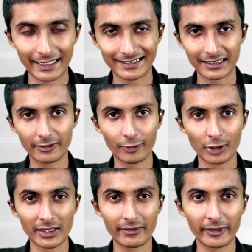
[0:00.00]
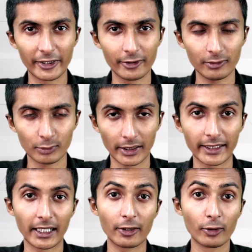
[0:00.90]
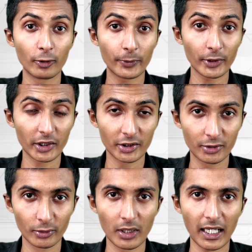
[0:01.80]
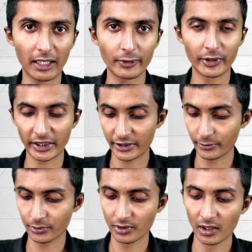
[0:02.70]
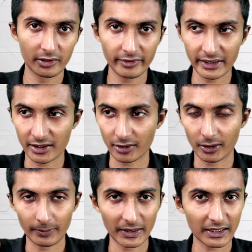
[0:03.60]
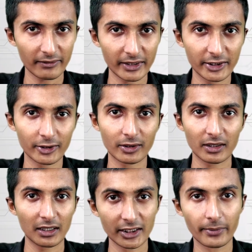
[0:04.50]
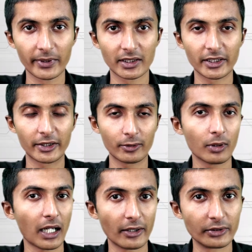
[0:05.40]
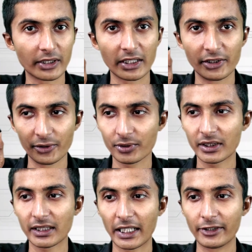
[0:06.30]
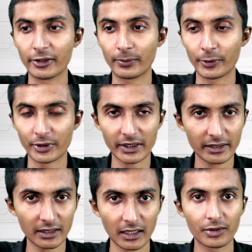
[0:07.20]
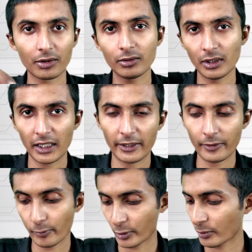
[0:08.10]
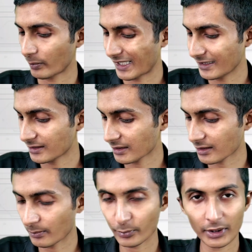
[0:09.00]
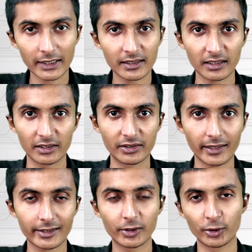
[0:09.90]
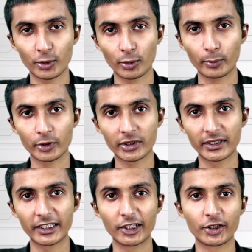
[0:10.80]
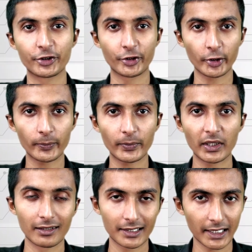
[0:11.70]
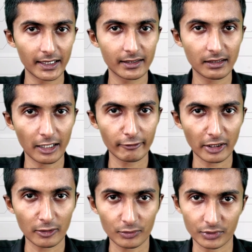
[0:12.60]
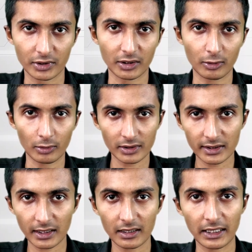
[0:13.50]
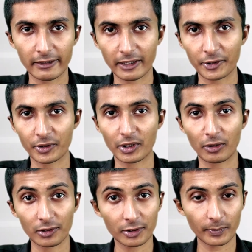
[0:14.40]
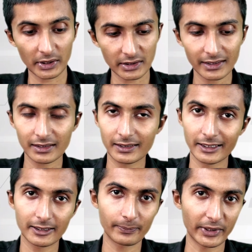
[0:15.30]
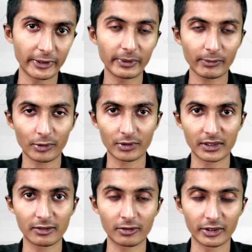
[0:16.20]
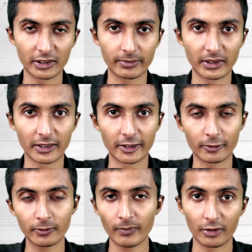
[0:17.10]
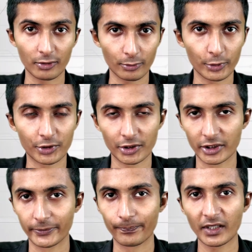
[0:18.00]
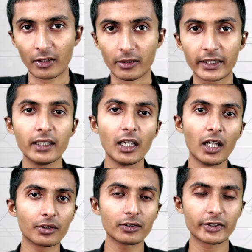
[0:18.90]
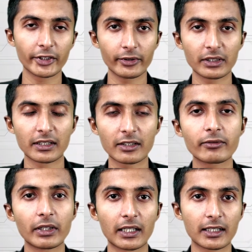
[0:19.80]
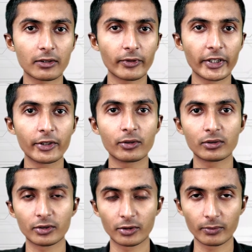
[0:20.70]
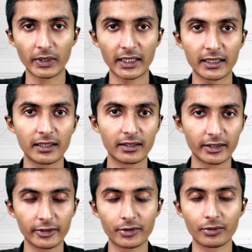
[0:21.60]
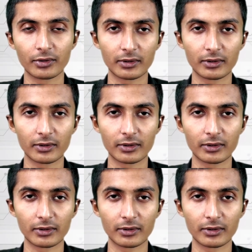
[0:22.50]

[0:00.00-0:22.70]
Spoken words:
that's it for this video, and I hope you understood how you can use switch or button with your ESP32, how you can use it in your projects. So if you want to buy such components, just go to RoboSiddhi.shop. The sale is live now, the courses are live now. You can also purchase these premium courses on ESP32 on RoboSiddhi. Okay, so see you in another video. Goodbye, see you soon.